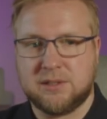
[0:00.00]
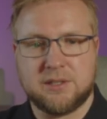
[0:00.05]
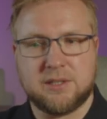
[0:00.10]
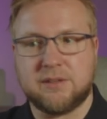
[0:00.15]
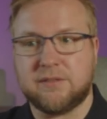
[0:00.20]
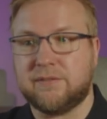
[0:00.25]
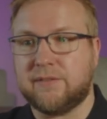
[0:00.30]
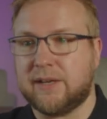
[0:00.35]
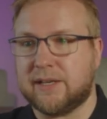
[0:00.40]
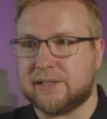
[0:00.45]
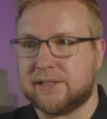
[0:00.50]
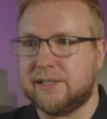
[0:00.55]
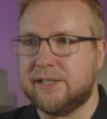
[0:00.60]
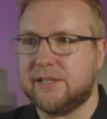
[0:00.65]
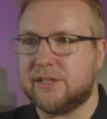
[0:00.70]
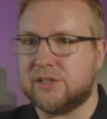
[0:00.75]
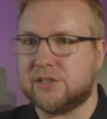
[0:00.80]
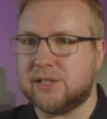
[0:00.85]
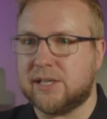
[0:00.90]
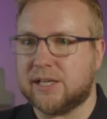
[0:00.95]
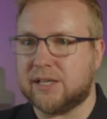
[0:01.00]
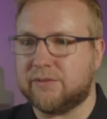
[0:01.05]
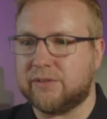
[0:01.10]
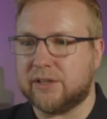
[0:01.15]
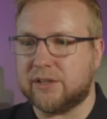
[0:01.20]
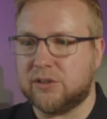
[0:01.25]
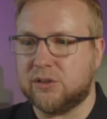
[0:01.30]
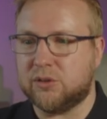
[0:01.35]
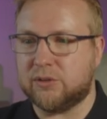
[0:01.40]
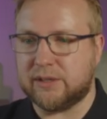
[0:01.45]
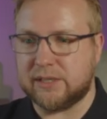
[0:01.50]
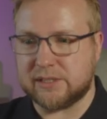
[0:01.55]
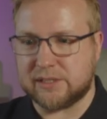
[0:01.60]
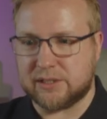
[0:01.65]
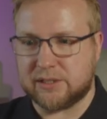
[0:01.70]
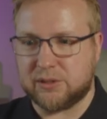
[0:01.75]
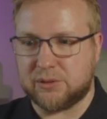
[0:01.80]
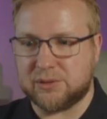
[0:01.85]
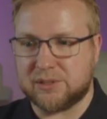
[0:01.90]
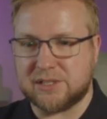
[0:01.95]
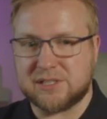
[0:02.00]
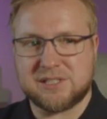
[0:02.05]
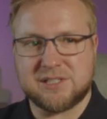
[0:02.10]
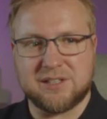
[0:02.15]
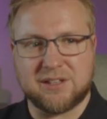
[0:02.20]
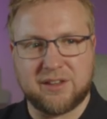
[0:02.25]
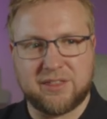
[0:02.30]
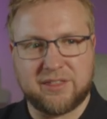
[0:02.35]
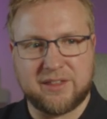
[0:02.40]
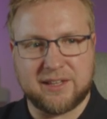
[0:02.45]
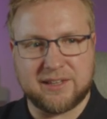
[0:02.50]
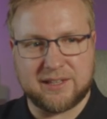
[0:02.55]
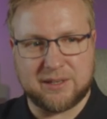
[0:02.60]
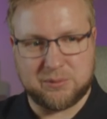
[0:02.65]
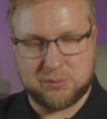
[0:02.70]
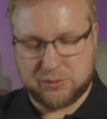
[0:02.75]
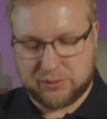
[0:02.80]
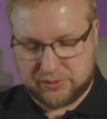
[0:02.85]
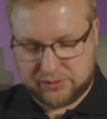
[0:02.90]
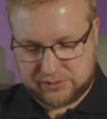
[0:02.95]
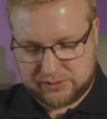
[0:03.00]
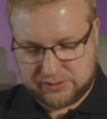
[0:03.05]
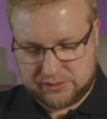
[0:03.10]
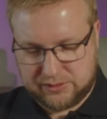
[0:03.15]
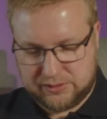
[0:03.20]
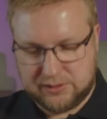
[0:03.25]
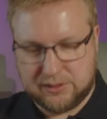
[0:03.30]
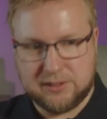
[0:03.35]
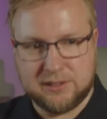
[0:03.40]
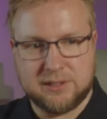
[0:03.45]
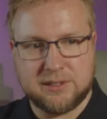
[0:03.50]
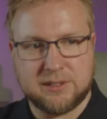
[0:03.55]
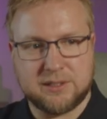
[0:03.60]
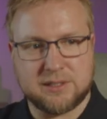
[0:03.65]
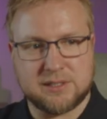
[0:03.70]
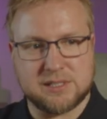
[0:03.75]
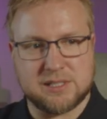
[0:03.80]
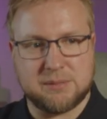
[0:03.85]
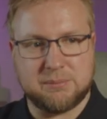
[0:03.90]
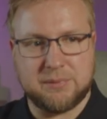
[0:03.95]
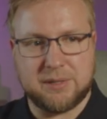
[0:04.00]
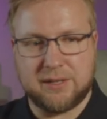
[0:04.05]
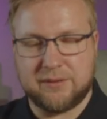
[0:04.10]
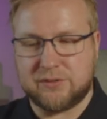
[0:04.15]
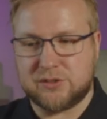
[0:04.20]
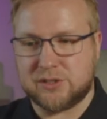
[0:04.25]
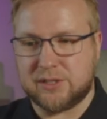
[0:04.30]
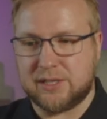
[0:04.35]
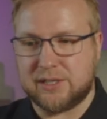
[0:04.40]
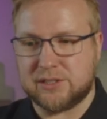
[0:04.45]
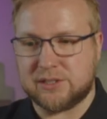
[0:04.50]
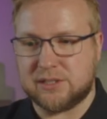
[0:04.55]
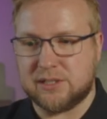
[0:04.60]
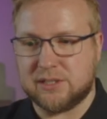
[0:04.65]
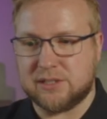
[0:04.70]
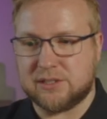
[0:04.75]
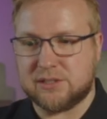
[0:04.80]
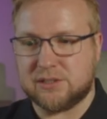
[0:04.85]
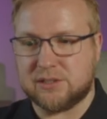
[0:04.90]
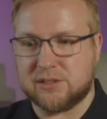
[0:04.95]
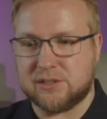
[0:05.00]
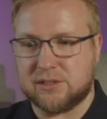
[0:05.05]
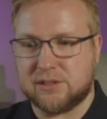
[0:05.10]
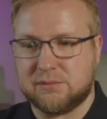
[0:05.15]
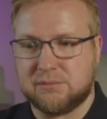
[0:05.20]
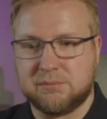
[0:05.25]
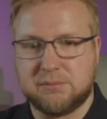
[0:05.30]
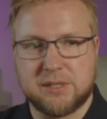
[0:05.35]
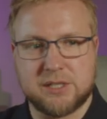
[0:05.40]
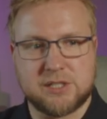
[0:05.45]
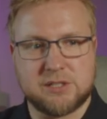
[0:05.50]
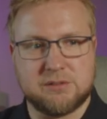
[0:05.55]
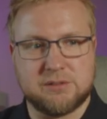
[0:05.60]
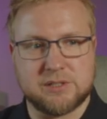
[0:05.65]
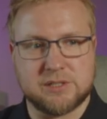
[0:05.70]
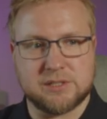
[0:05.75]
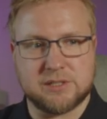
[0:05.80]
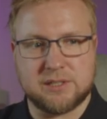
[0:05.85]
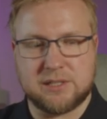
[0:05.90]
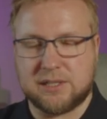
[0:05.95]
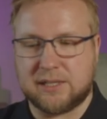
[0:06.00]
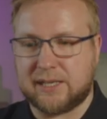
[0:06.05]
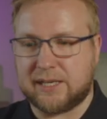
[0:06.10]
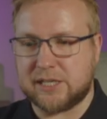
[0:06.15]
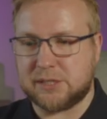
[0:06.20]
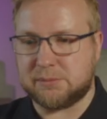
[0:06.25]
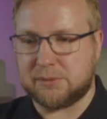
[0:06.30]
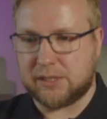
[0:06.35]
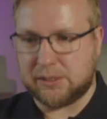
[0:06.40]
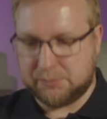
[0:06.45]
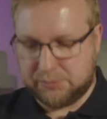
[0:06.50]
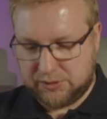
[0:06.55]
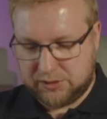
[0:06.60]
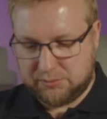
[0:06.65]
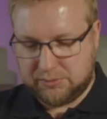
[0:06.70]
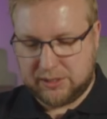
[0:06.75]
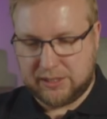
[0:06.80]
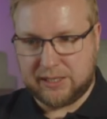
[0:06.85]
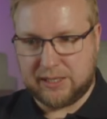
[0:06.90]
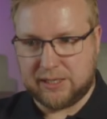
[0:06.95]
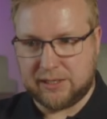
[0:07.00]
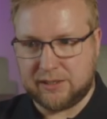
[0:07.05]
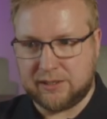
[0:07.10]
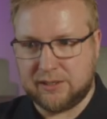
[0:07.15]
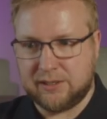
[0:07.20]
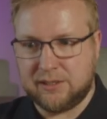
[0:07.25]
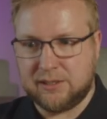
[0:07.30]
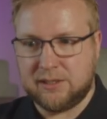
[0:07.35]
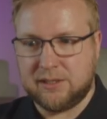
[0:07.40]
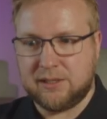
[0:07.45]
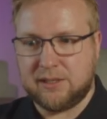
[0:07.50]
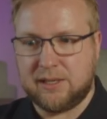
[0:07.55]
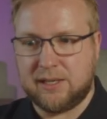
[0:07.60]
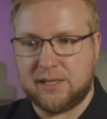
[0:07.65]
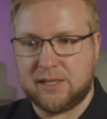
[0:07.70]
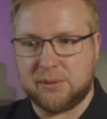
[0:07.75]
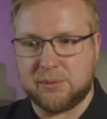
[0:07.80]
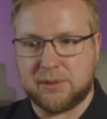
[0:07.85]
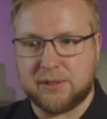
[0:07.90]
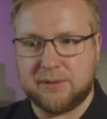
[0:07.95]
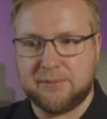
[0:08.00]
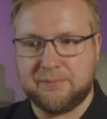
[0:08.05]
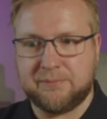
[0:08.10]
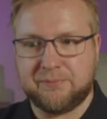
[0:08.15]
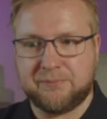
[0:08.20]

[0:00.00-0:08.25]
In fact, I need to check if ignore exit codes is still a thing that works, because they might have changed it to make sure it doesn't clash, but I'll put them in here anyway.